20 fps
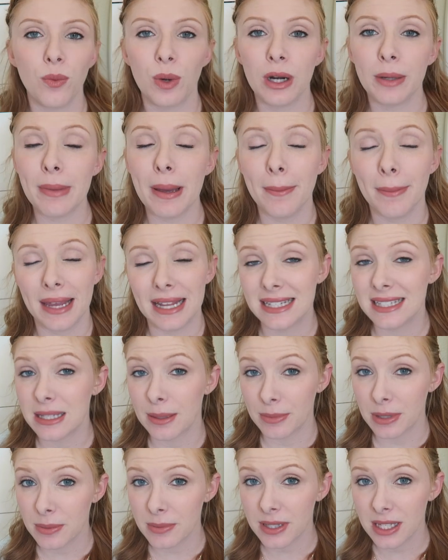One of my main
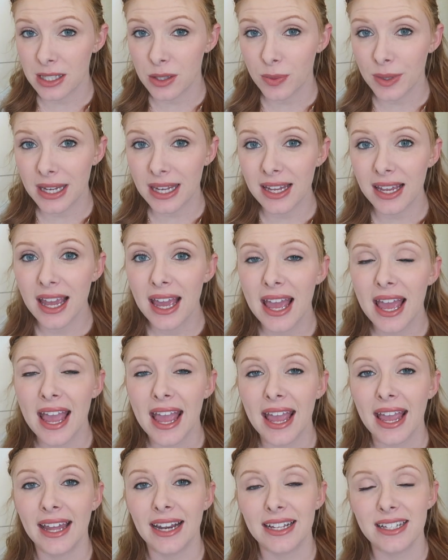symptoms this week,
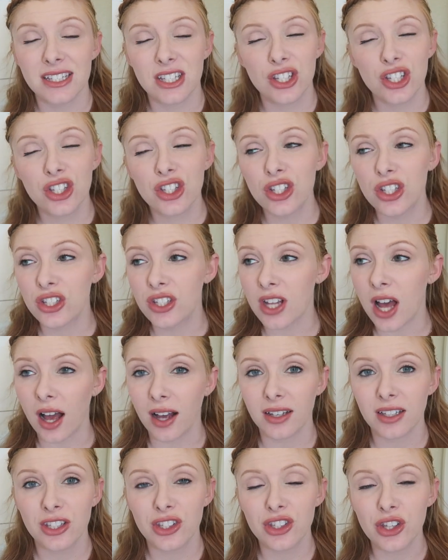and it's
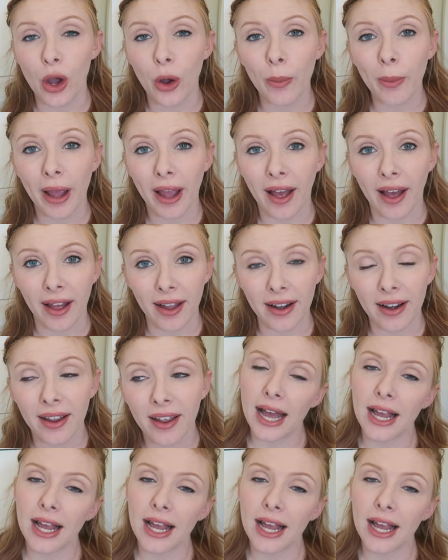sucks so bad.